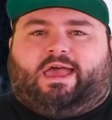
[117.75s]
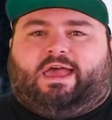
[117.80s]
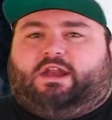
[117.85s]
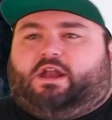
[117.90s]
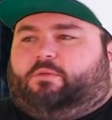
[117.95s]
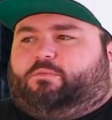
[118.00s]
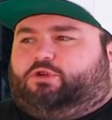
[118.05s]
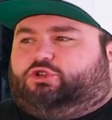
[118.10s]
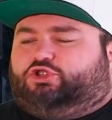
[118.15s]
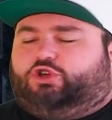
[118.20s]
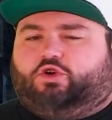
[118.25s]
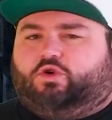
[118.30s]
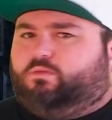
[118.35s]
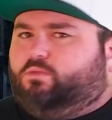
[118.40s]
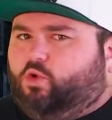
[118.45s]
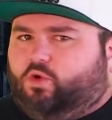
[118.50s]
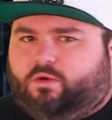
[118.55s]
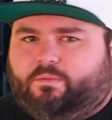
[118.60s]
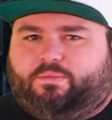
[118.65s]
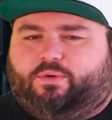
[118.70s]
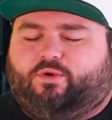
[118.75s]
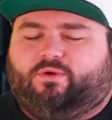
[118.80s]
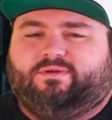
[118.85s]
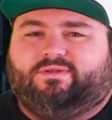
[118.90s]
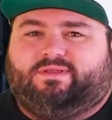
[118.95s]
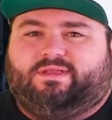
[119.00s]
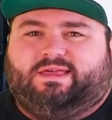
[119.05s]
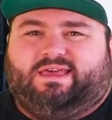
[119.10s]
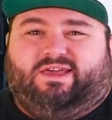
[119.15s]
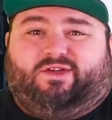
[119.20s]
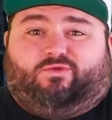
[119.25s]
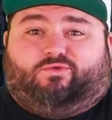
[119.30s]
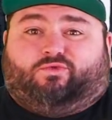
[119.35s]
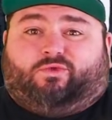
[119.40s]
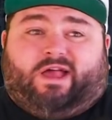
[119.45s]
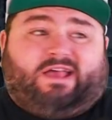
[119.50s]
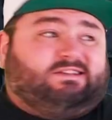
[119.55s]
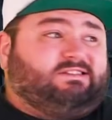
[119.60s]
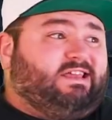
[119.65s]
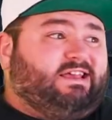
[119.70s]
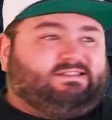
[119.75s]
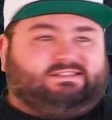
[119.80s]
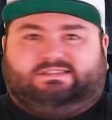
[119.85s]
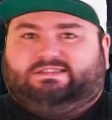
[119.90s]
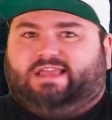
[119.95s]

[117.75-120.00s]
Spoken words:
And number two, more importantly, rest has